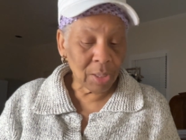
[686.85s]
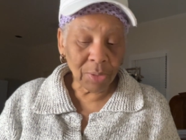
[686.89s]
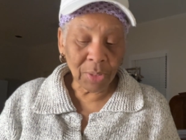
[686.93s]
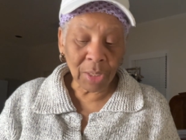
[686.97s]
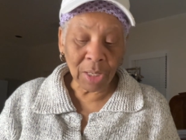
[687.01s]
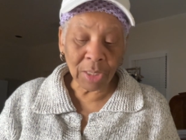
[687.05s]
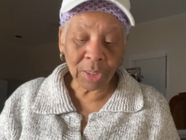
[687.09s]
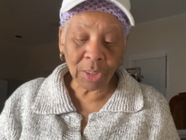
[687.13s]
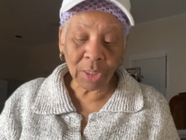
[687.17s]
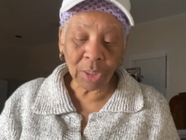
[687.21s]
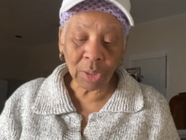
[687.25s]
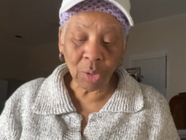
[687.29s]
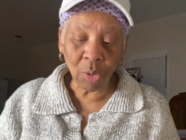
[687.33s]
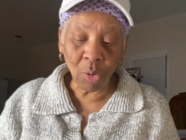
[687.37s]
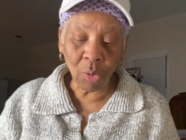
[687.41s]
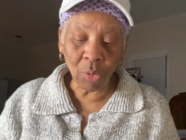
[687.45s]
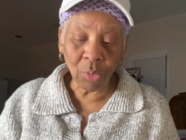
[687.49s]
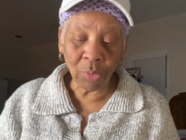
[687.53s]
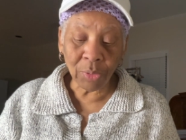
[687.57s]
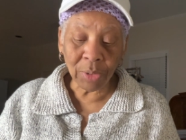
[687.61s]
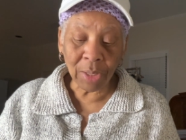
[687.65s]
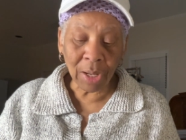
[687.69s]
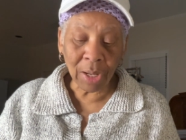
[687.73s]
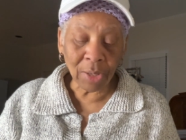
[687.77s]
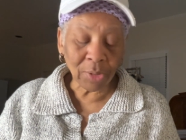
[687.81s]
This is going
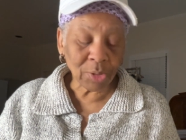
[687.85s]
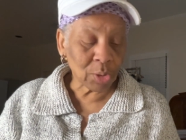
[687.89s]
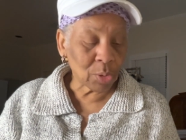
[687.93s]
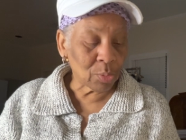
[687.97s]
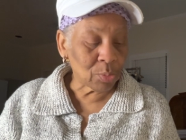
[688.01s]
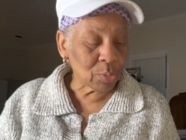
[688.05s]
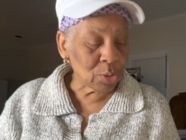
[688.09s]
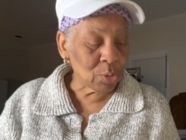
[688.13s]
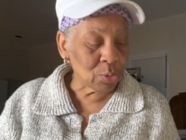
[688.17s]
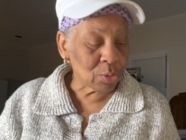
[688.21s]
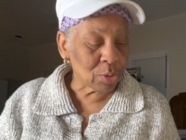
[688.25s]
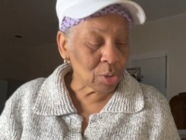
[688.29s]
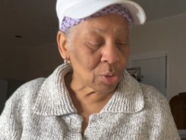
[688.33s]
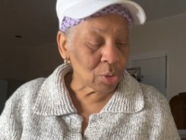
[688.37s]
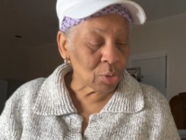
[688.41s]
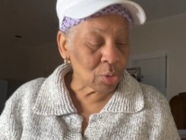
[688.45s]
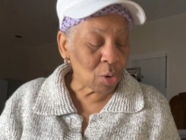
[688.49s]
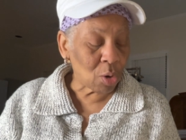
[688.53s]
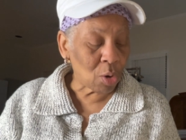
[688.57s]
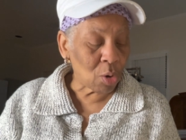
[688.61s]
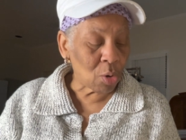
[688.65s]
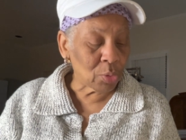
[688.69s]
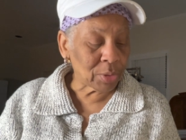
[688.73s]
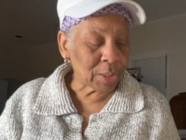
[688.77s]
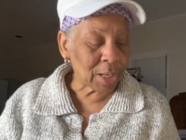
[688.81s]
on down. So you can go
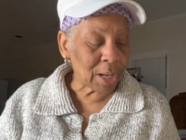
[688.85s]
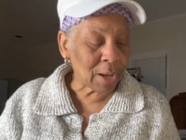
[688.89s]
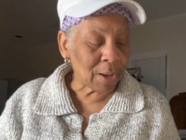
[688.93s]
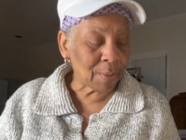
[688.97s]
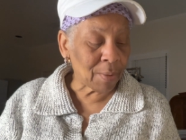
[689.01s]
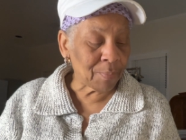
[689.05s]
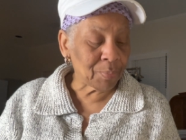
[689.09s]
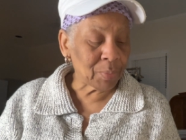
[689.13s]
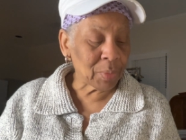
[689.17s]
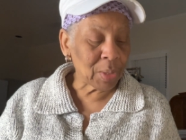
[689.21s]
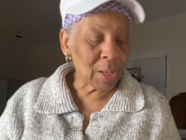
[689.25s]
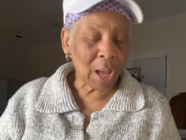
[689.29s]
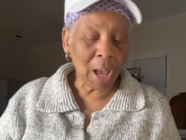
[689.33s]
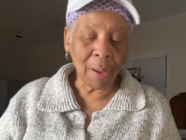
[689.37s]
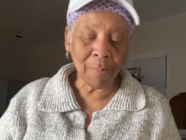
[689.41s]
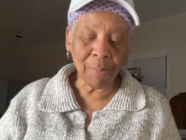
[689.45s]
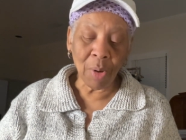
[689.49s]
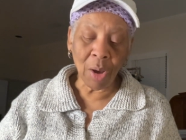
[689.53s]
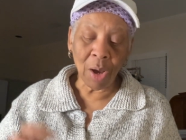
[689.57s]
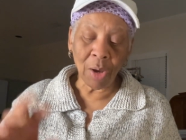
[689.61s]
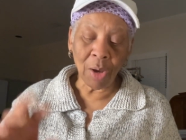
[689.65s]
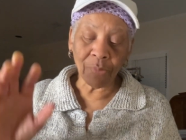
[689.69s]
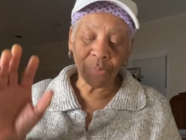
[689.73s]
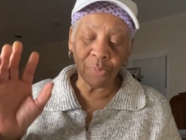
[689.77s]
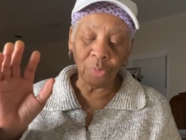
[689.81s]
on down. I uh,
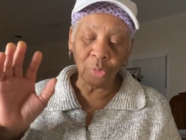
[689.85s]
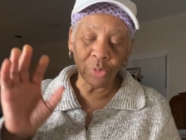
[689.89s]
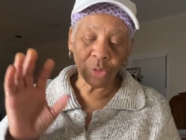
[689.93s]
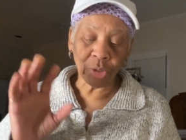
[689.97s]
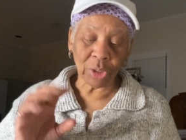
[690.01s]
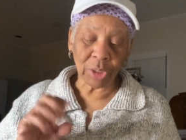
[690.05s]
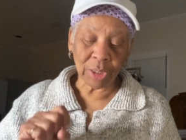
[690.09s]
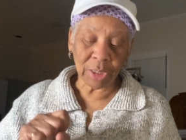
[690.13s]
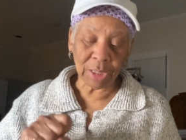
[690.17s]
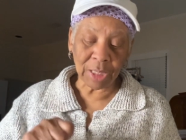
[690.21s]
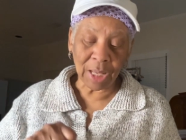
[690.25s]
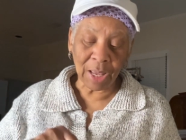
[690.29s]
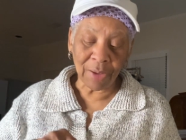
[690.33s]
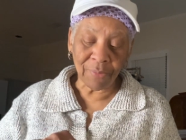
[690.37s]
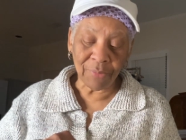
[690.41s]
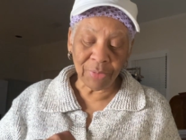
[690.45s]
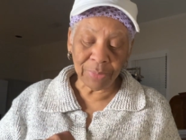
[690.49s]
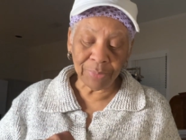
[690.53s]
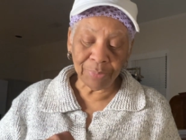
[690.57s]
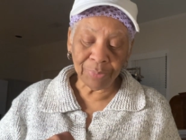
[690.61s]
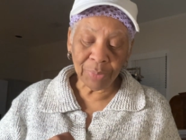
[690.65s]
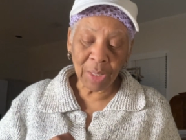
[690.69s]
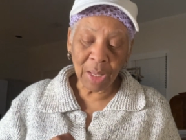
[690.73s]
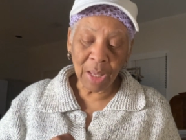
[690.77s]
mark verses 7.